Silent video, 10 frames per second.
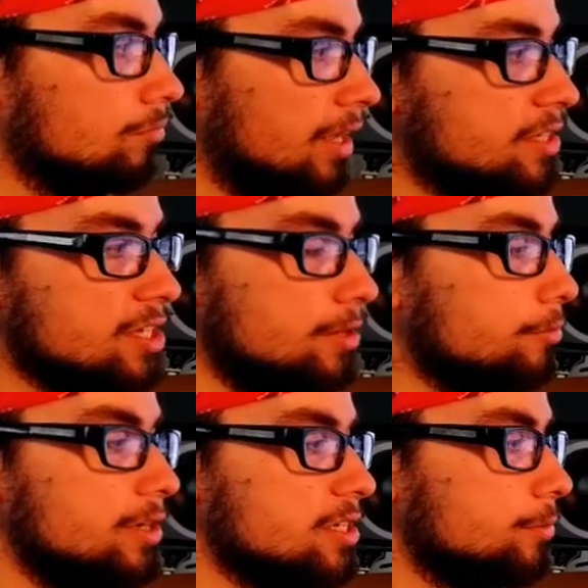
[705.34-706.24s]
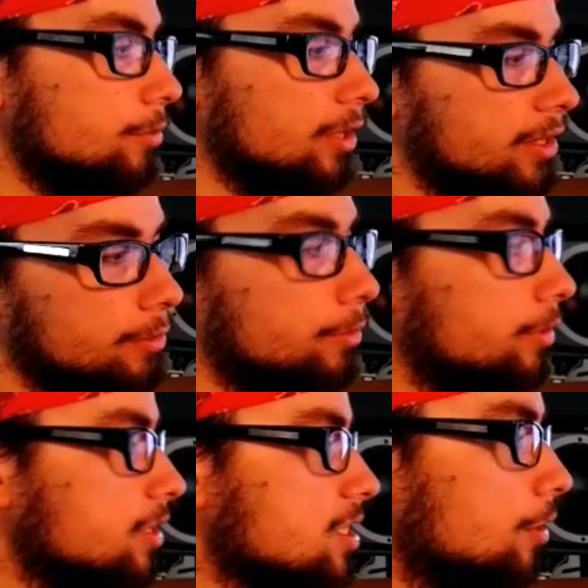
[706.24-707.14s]
That seemed reasonable. I didn't
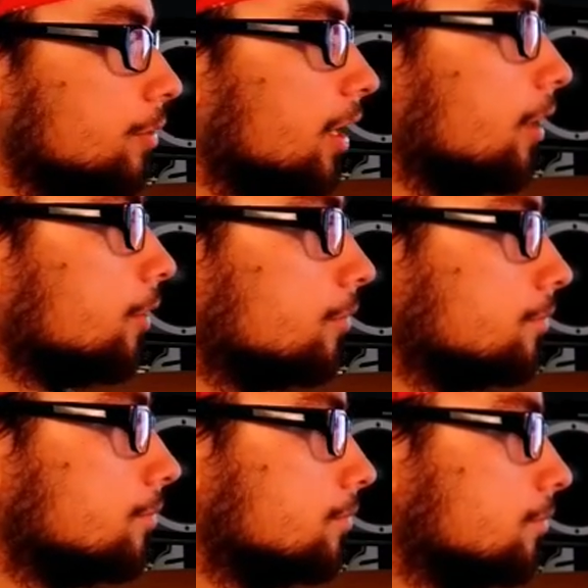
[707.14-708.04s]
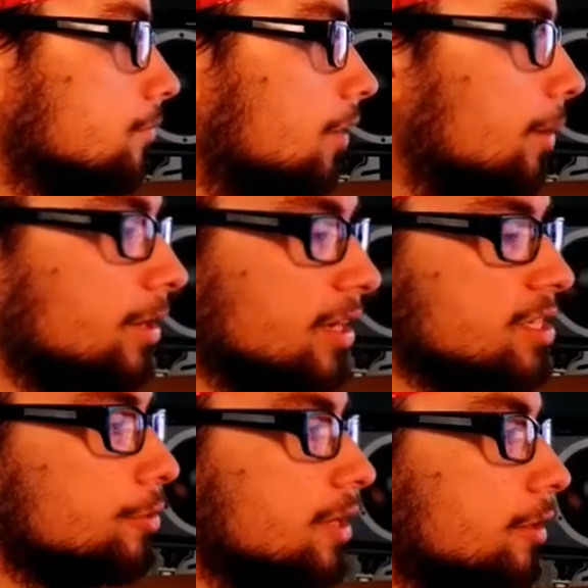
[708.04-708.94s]
really slow down. I mean, I
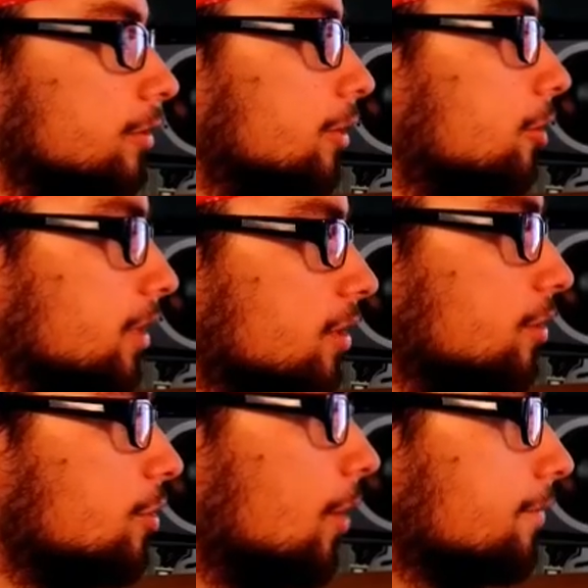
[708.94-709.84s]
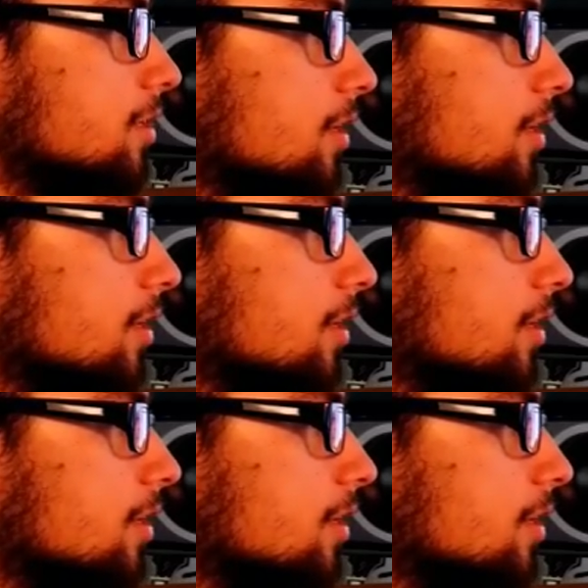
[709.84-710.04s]
slowed down a little, but you have to